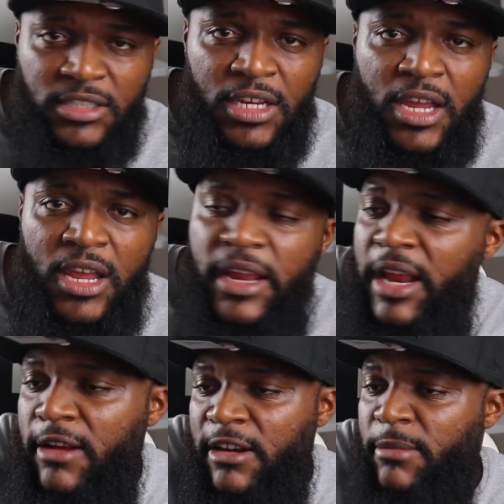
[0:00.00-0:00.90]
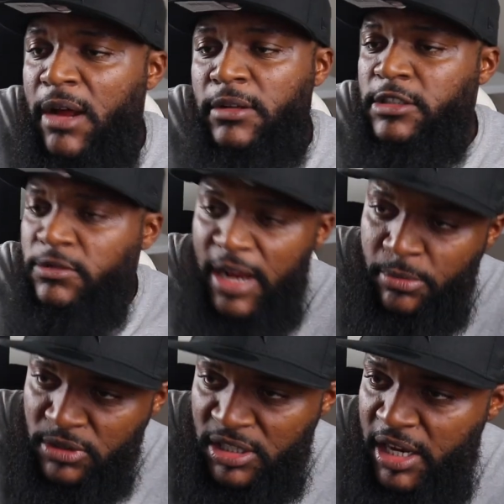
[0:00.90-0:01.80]
else. He ain't worried about what this
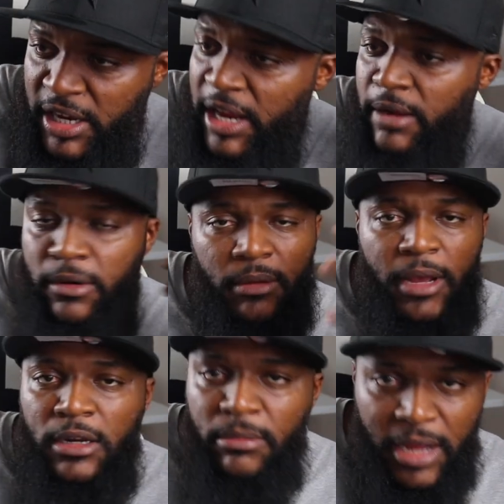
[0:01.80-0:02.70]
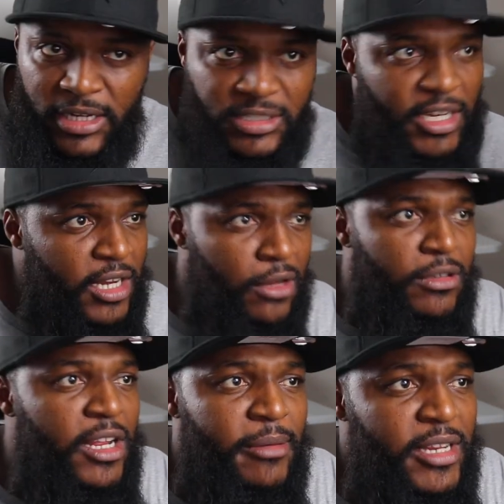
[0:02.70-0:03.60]
rapper's saying. He ain't worried about nobody saying no
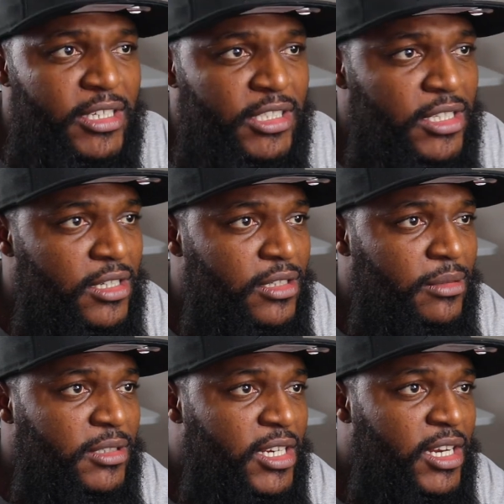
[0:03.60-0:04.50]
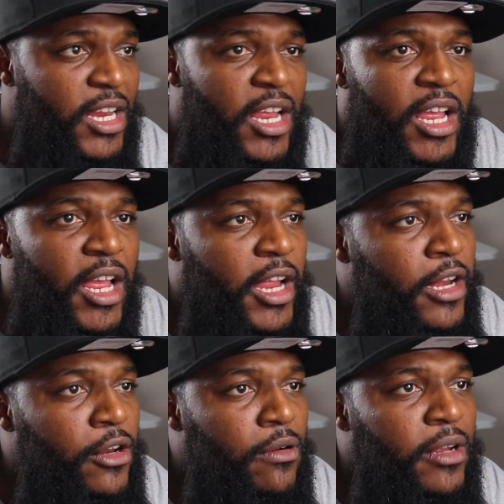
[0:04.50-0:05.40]
dumbass shit, you know what I'm saying?
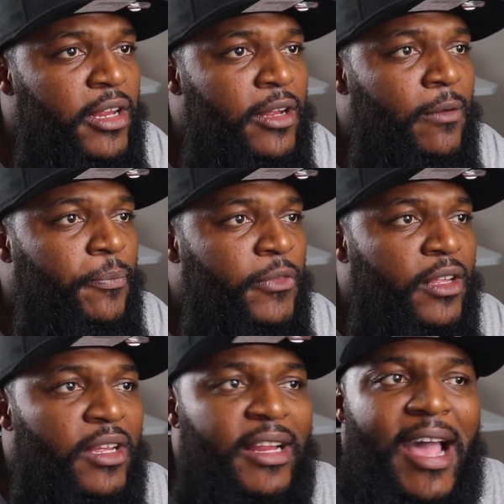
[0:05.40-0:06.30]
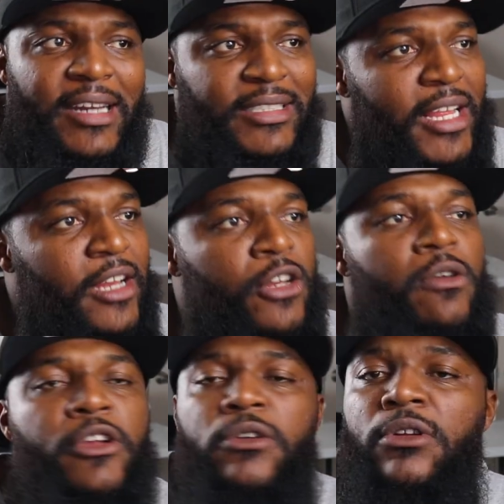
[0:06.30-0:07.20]
He doing him. Gotta stay
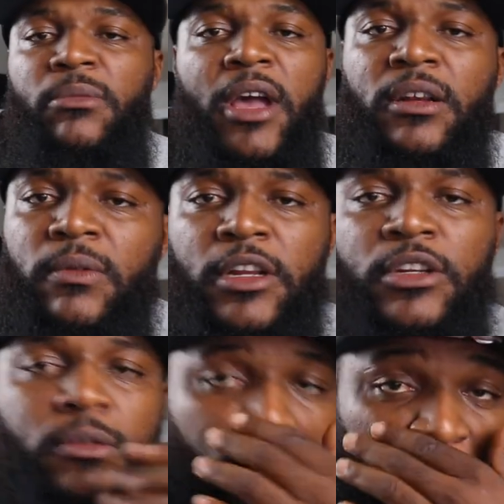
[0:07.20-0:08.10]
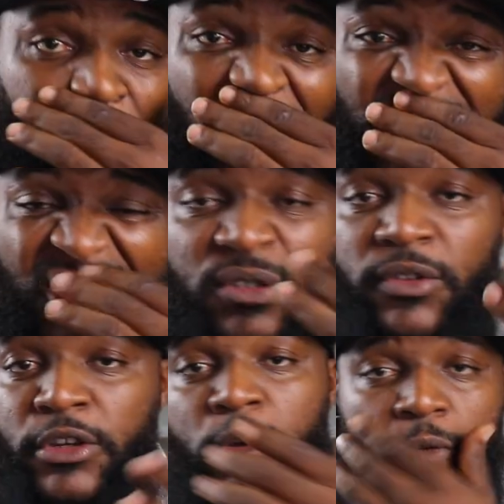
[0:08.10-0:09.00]
doing you no matter what. Do what you're supposed to do
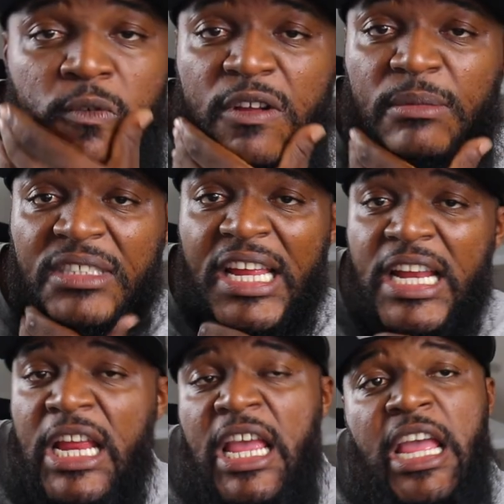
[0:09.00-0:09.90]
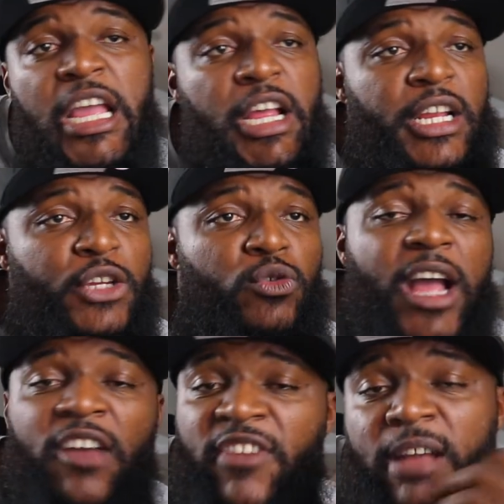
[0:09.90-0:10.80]
for you, you know what I'm saying? You
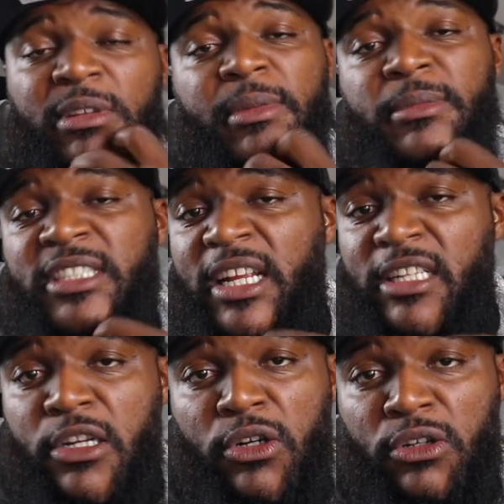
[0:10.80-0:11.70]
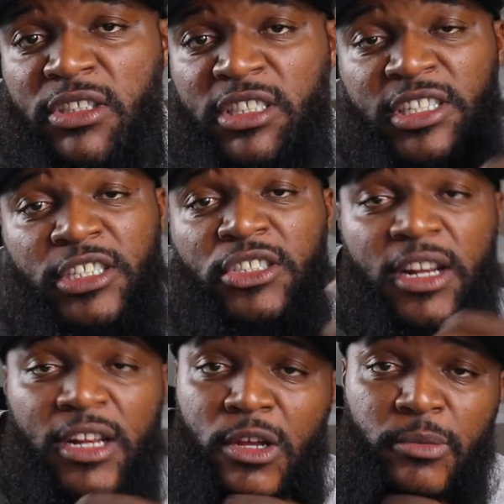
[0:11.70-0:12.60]
got family members out there who gonna sit there and
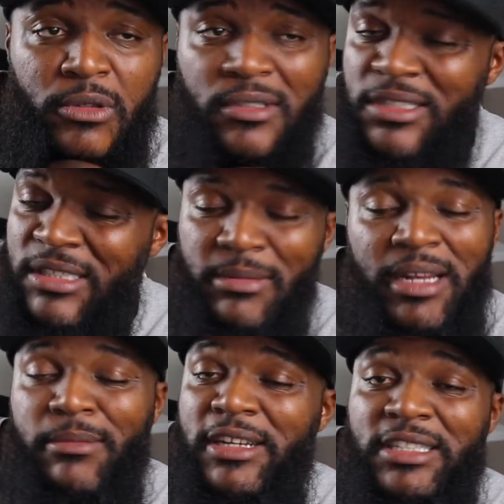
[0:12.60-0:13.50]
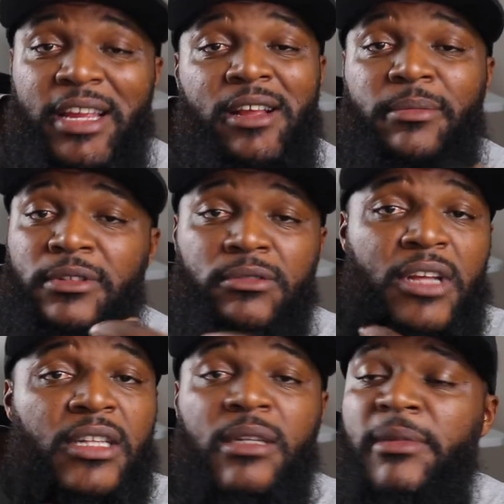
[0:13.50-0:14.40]
try to help you do shit. Man, them niggas ain't helping do nothing.